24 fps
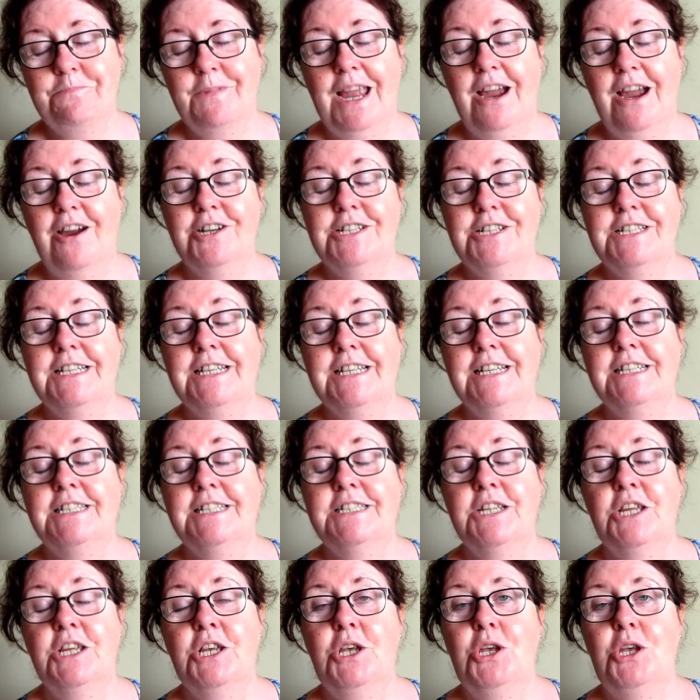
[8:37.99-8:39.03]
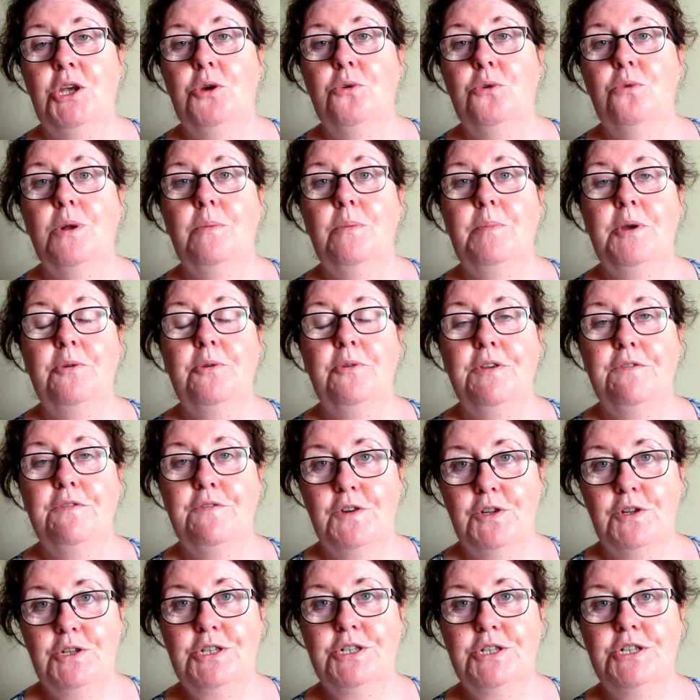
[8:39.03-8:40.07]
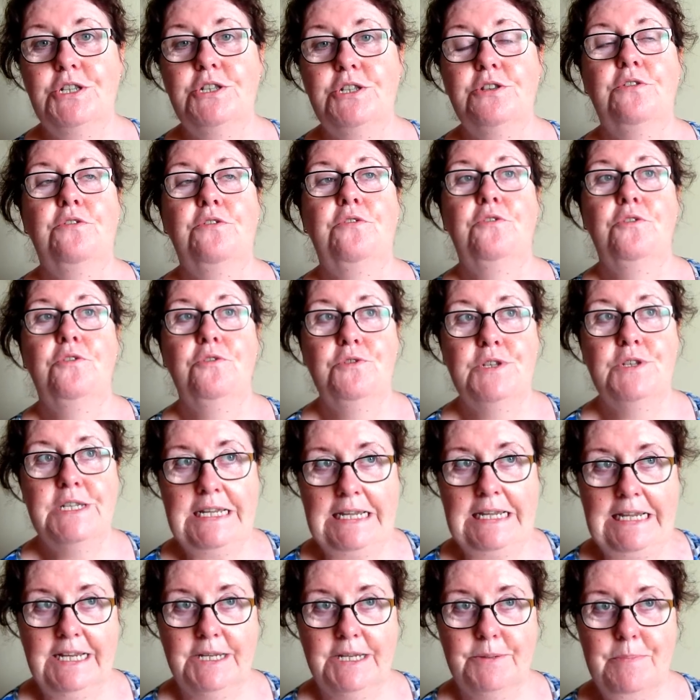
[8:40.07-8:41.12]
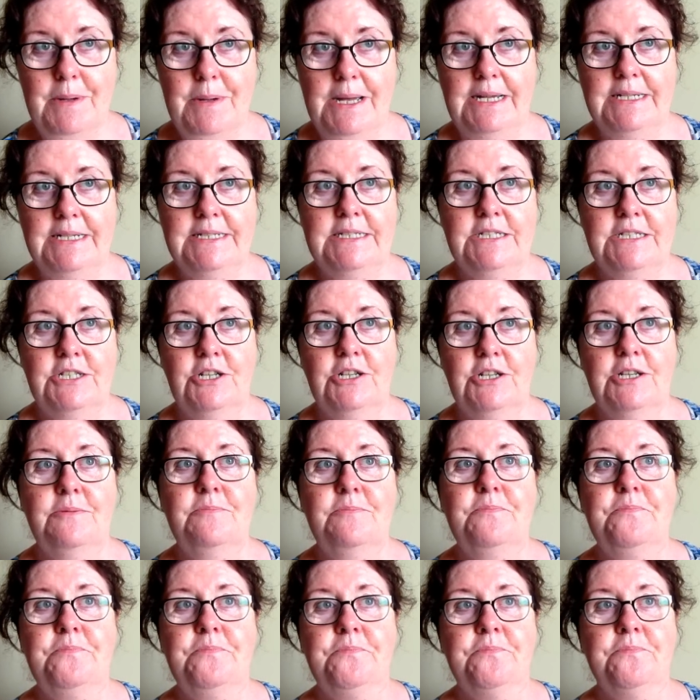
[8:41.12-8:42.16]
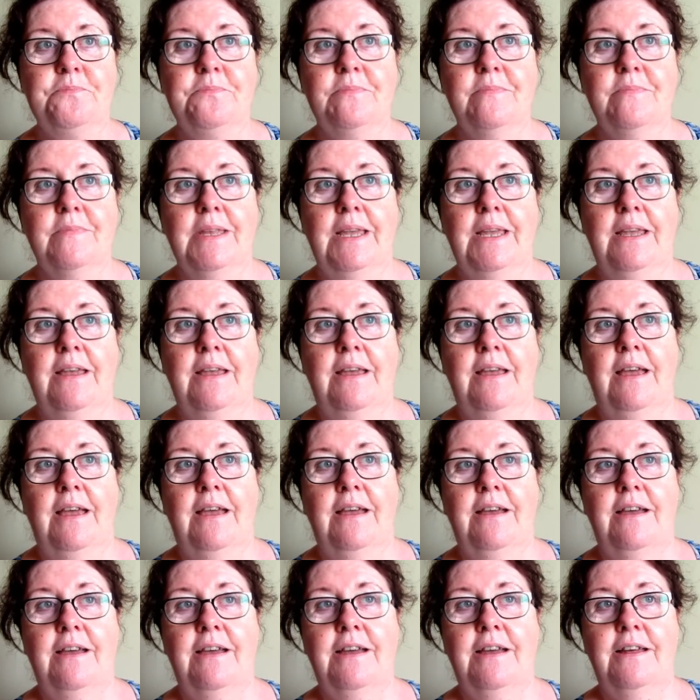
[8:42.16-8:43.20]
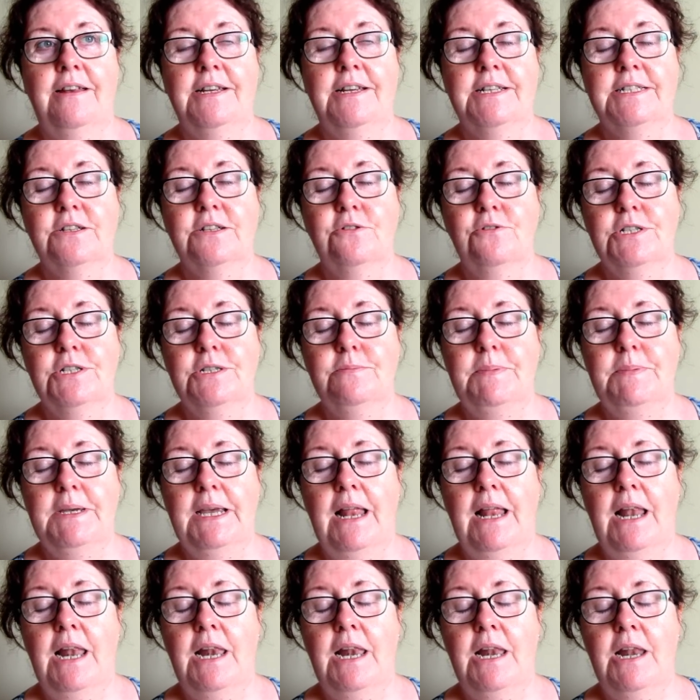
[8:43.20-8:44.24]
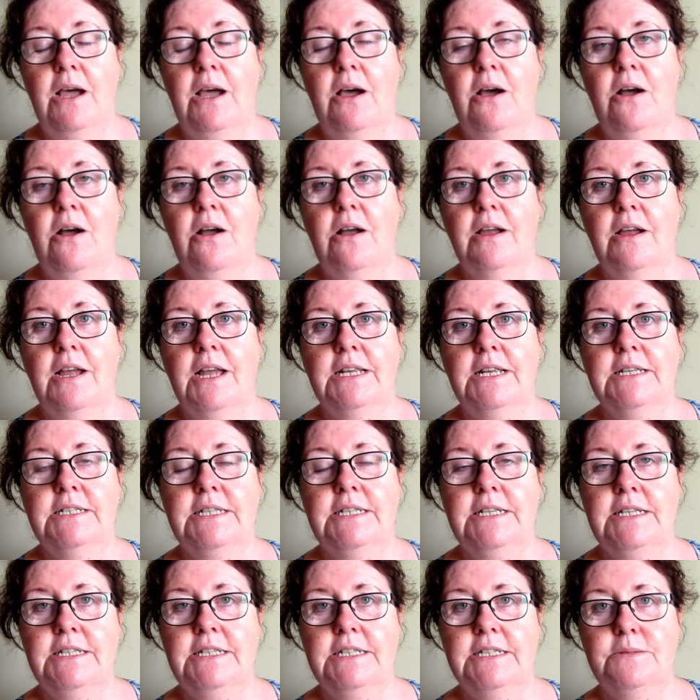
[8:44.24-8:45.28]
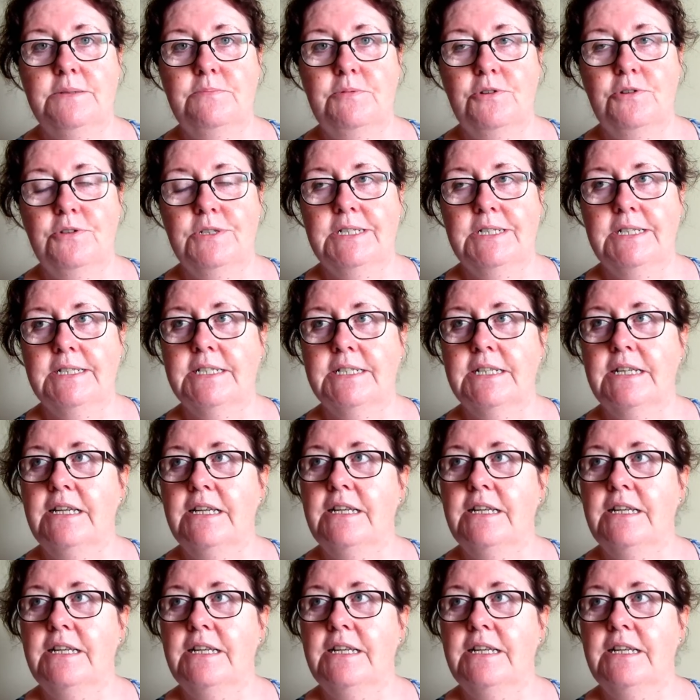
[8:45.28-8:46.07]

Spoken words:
Our tickets will be refunded through Ticketmaster, and it's going to be a long and tedious process.